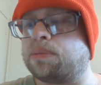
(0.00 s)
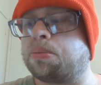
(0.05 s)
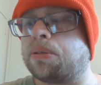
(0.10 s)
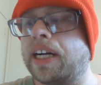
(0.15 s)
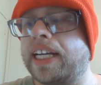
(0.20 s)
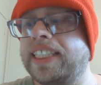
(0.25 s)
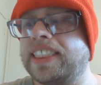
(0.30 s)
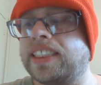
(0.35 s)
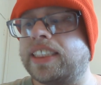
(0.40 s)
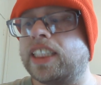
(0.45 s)

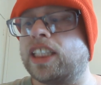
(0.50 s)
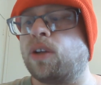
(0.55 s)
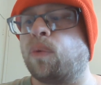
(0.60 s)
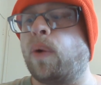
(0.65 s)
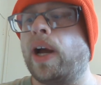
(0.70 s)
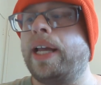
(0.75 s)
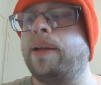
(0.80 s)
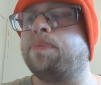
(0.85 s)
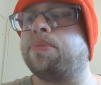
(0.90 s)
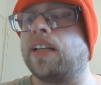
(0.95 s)
praise to the
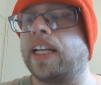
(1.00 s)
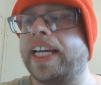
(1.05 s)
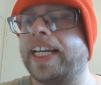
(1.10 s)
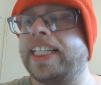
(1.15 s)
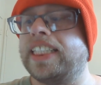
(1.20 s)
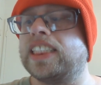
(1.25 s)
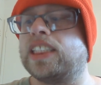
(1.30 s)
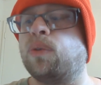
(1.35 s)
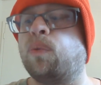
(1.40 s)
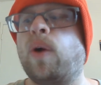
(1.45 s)
white
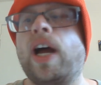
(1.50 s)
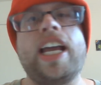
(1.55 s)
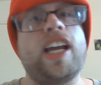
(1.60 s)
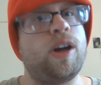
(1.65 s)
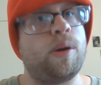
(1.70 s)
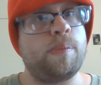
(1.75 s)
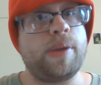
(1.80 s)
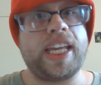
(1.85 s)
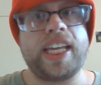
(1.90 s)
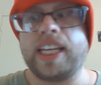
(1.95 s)
plains of
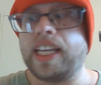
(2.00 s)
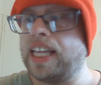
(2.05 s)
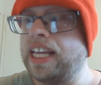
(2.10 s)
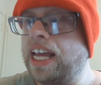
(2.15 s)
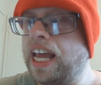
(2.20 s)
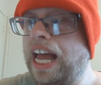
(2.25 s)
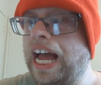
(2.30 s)
Wyoming,